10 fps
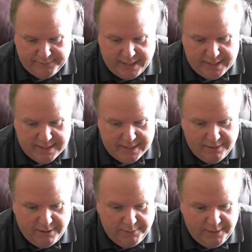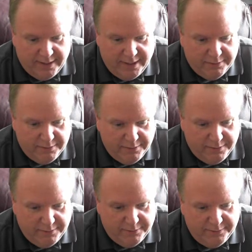Got to see RBI
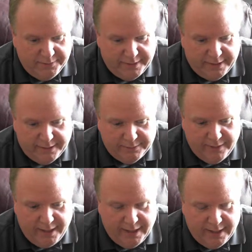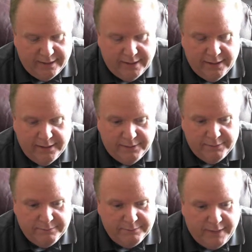crew, Ryan, Neil,
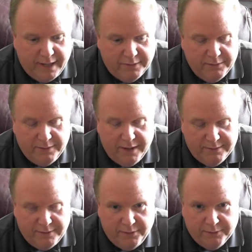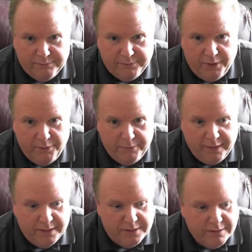Magdor, the whole
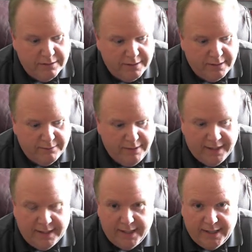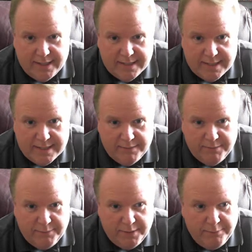bunch. Great guys. That seemed
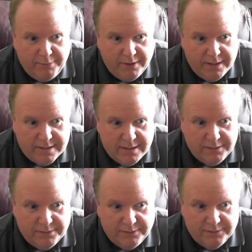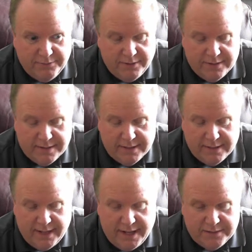to be party central as far as at the
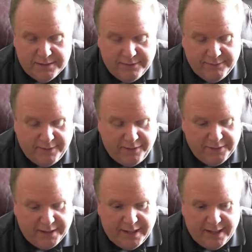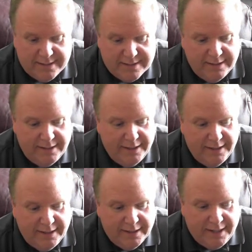National. All the guys
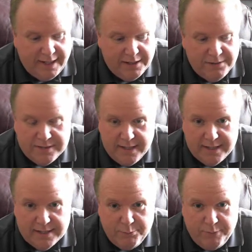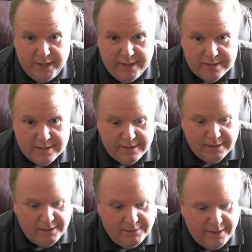kind of use that as a base to
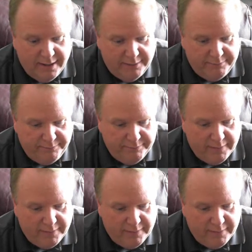get around.